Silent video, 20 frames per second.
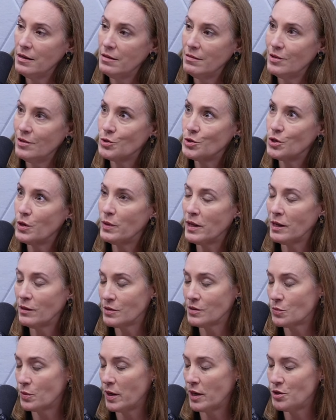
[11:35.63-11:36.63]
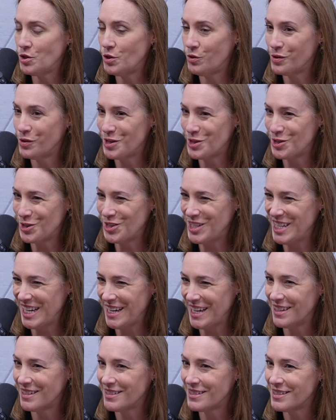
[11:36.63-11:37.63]
there's nobody else around you who
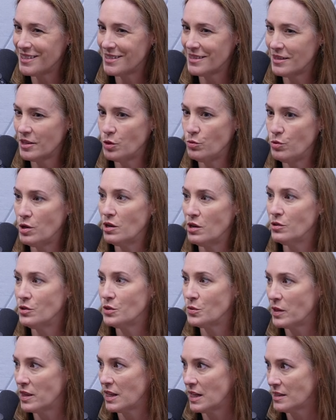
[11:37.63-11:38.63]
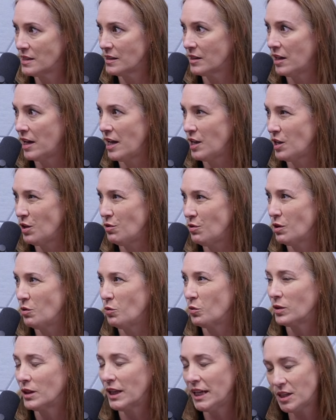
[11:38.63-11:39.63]
understands, who knows what that's like, who can
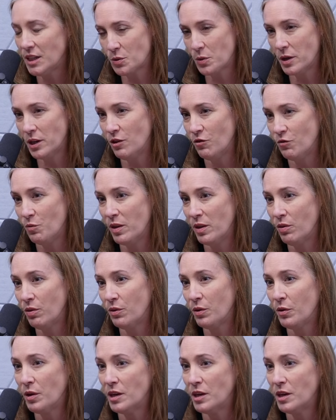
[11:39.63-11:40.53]
relate to what you've been through.